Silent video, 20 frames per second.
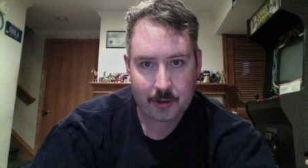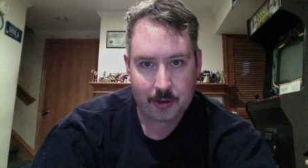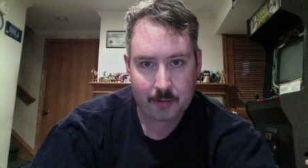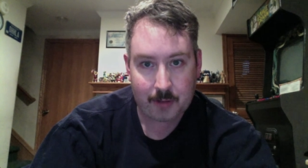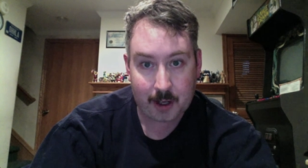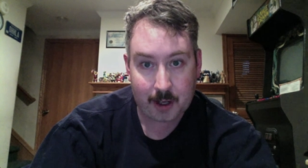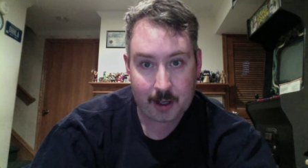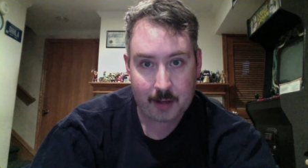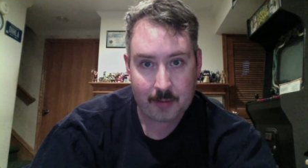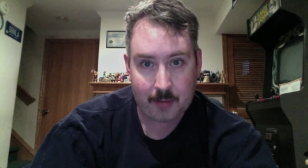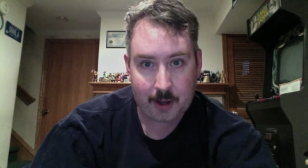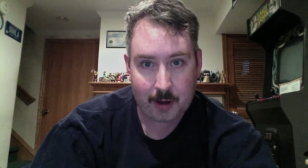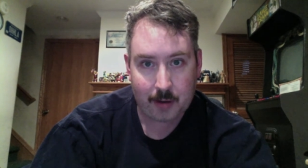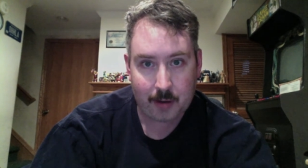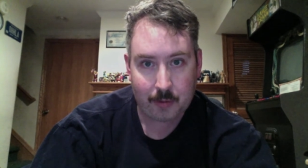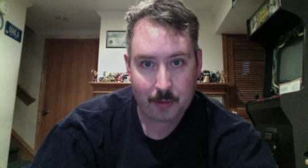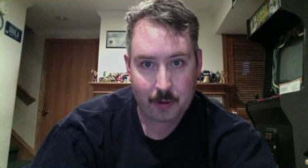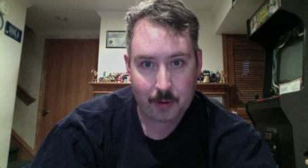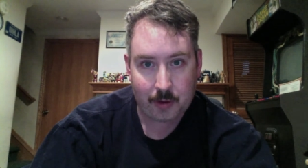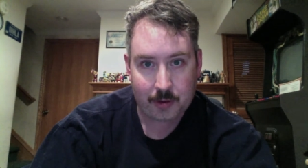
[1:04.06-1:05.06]
Ring of Honor
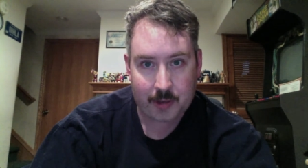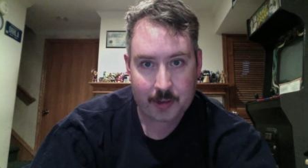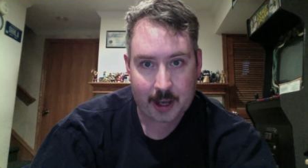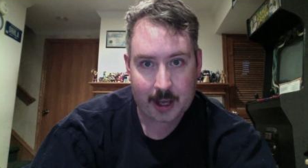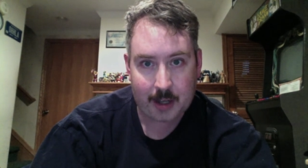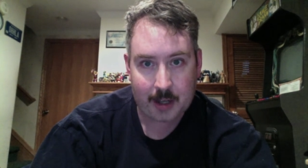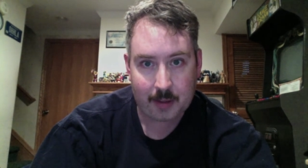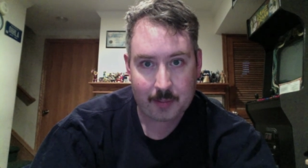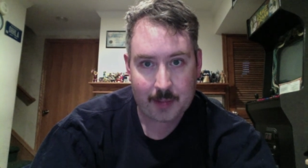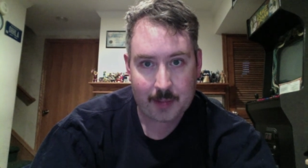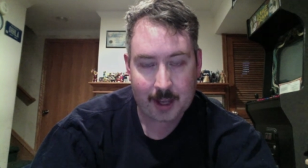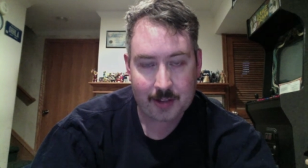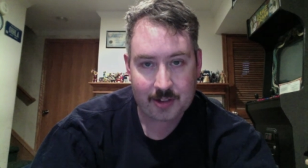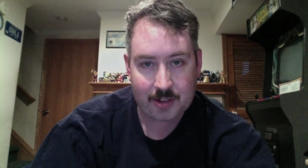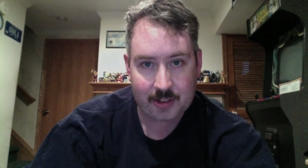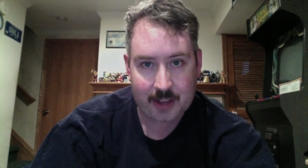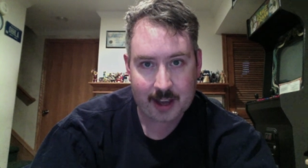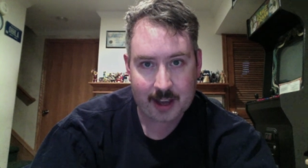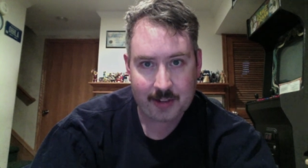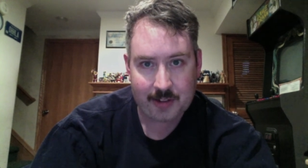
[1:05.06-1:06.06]
World Title
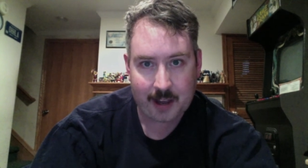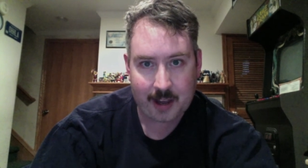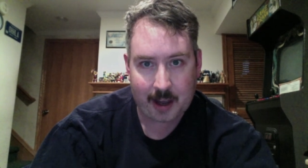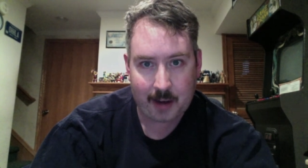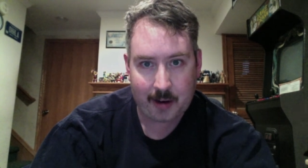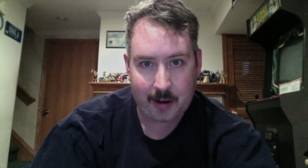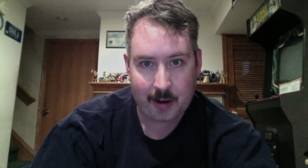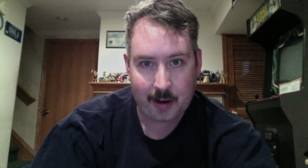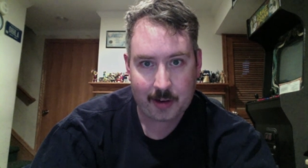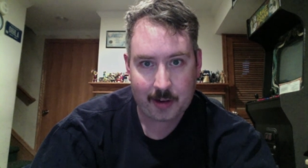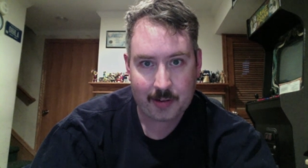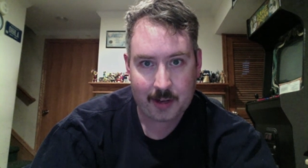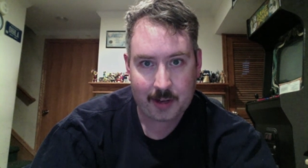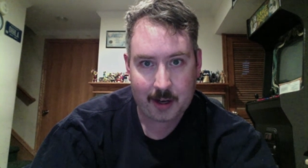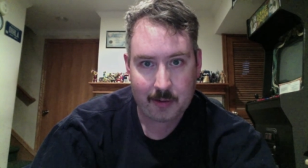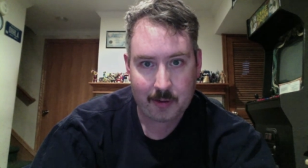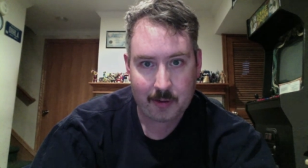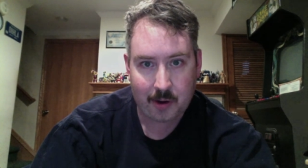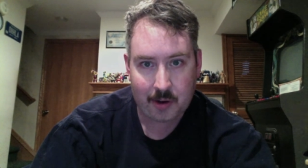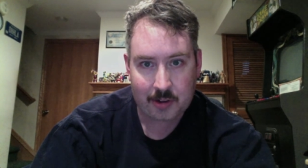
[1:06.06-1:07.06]
match. That's how hard they
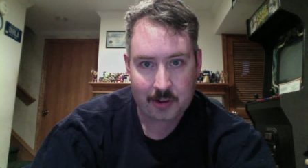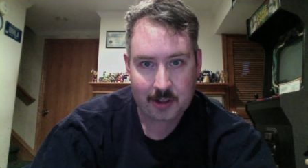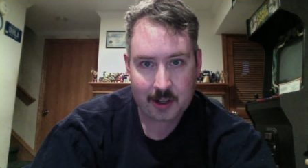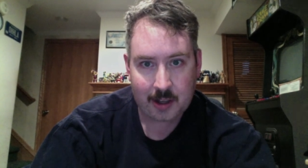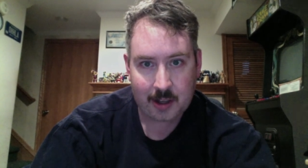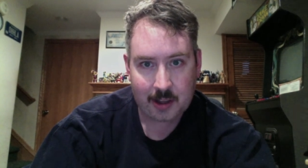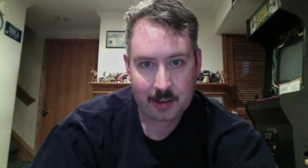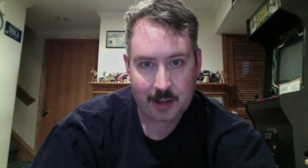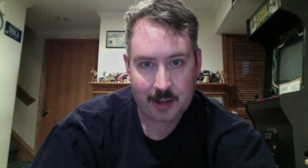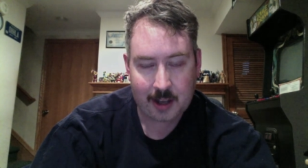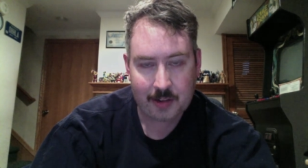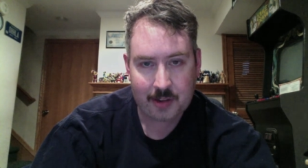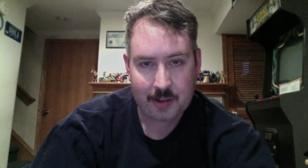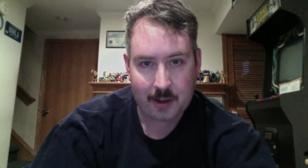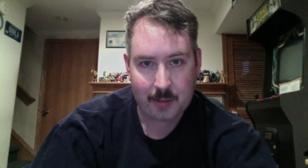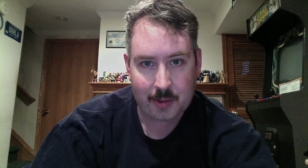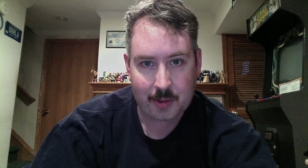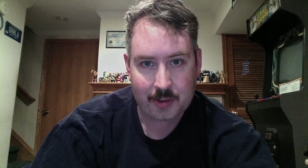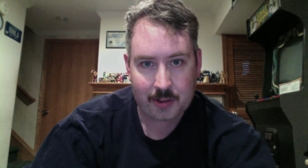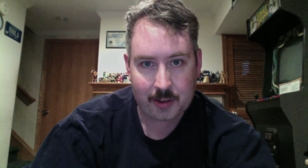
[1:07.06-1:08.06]
worked. That's how
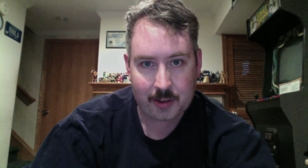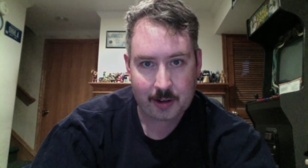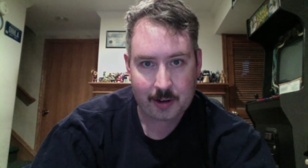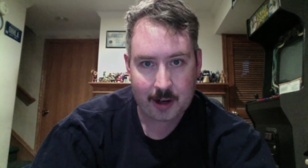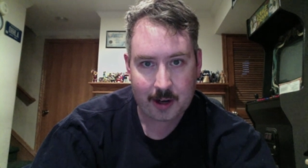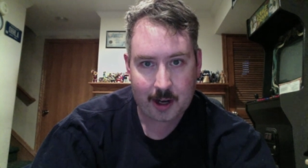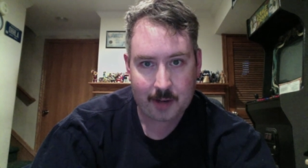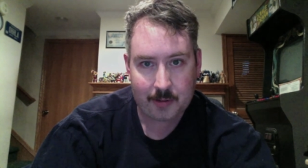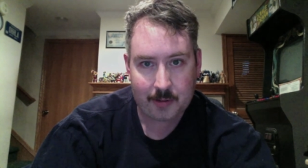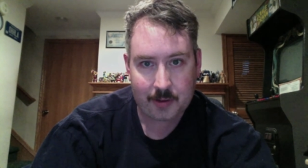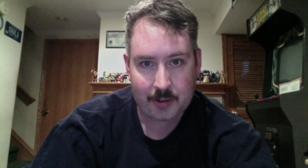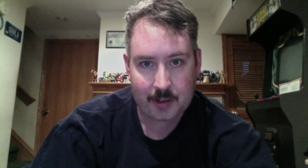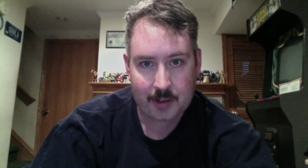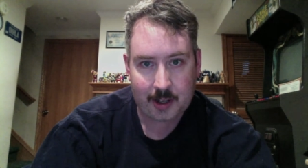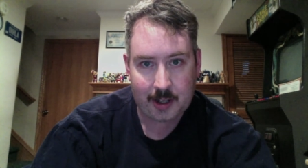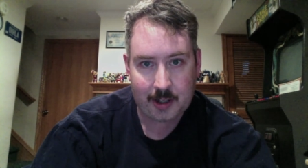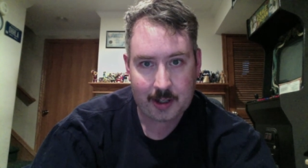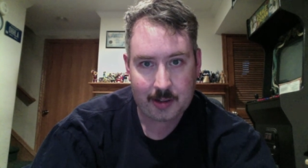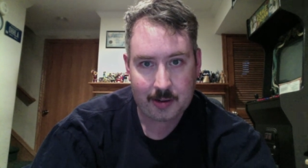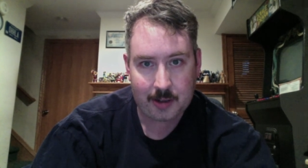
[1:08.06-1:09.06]
much the crowd was
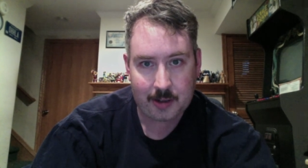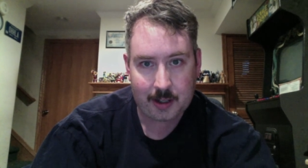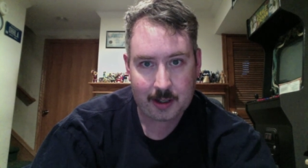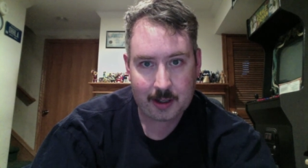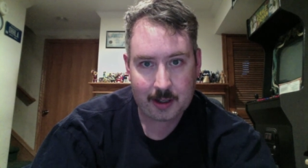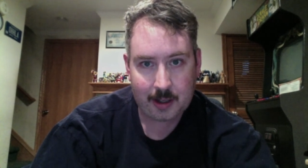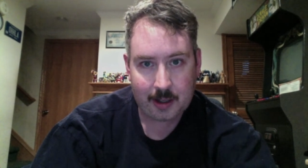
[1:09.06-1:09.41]
into it.